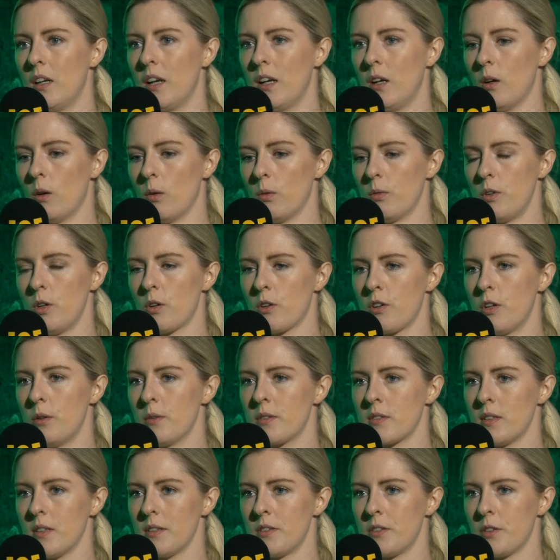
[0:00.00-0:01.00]
you know, you're
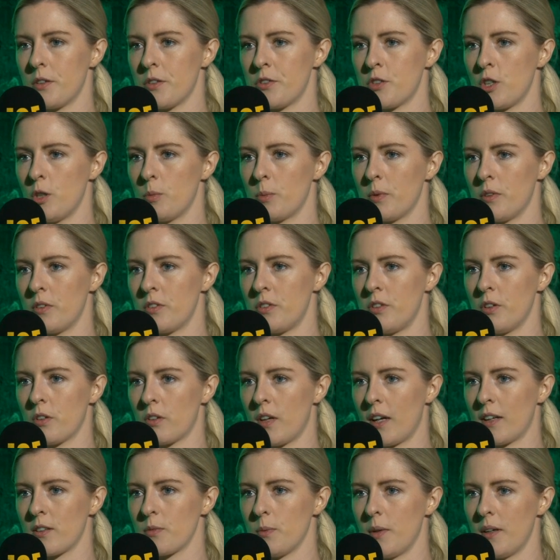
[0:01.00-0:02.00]
useless, you're stupid, you're
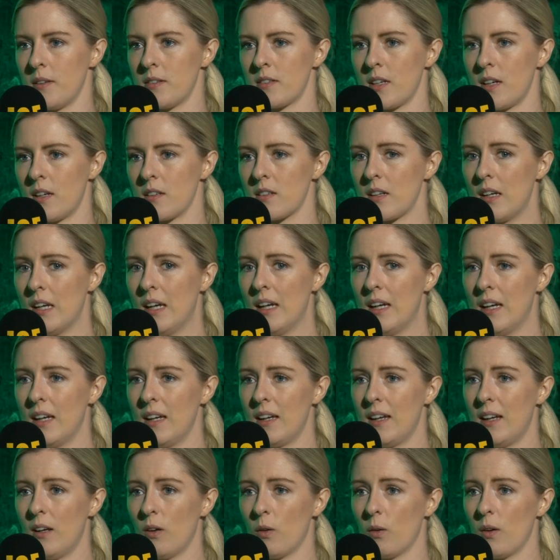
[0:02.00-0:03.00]
X, mm. Y, and Z.
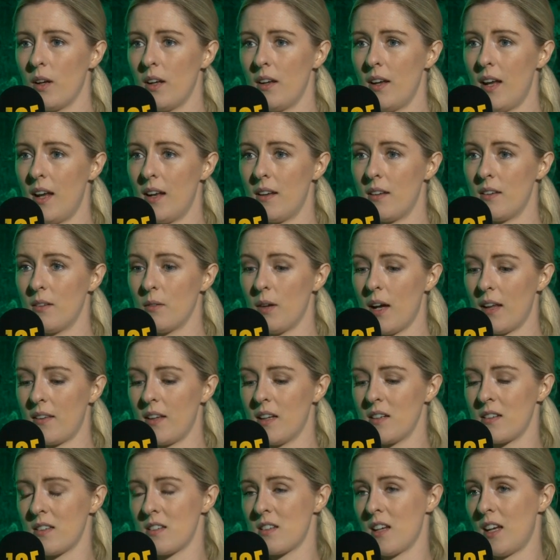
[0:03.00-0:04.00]
You know, it, at the
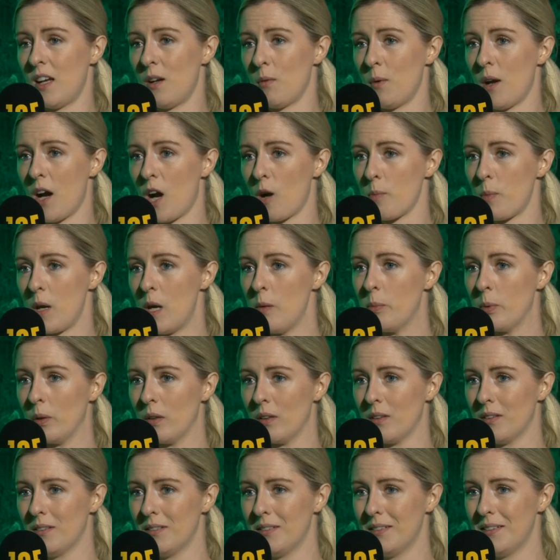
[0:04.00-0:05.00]
end of the day, we are
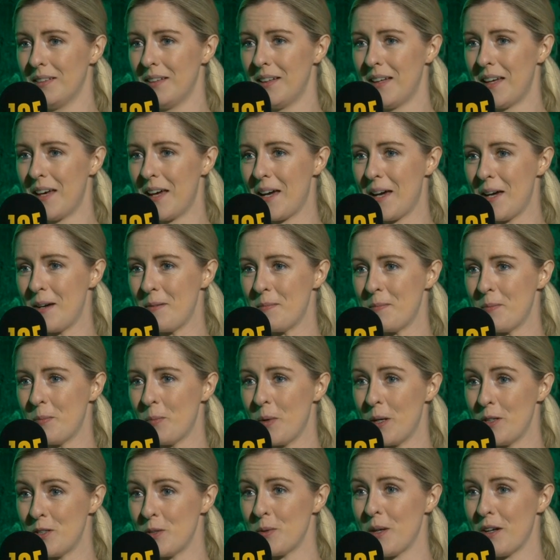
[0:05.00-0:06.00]
people. Yeah. Um,
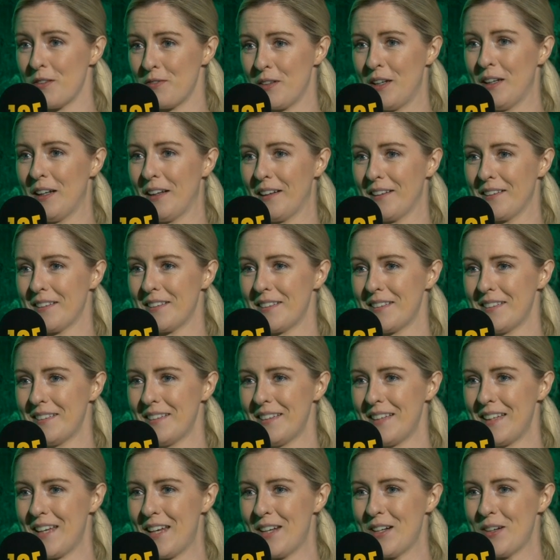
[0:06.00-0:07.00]
we do have feelings.
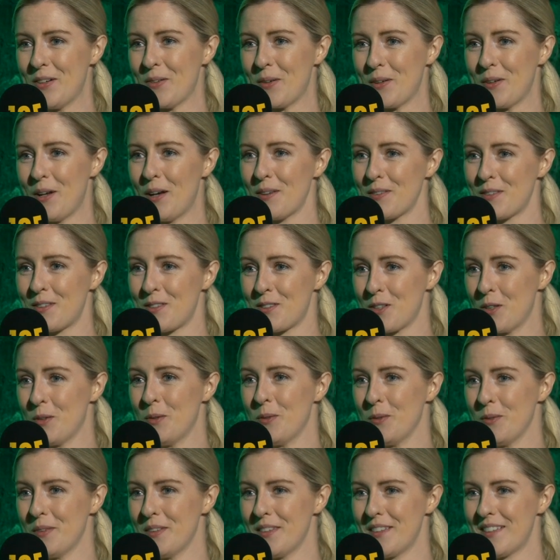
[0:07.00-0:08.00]
You know, yeah. we're not
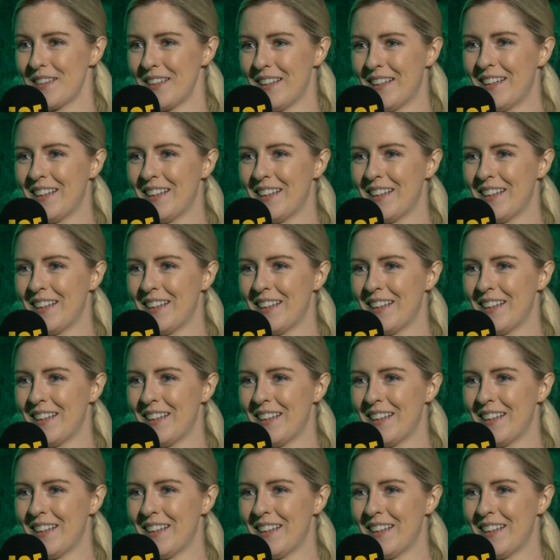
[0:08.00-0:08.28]
stones.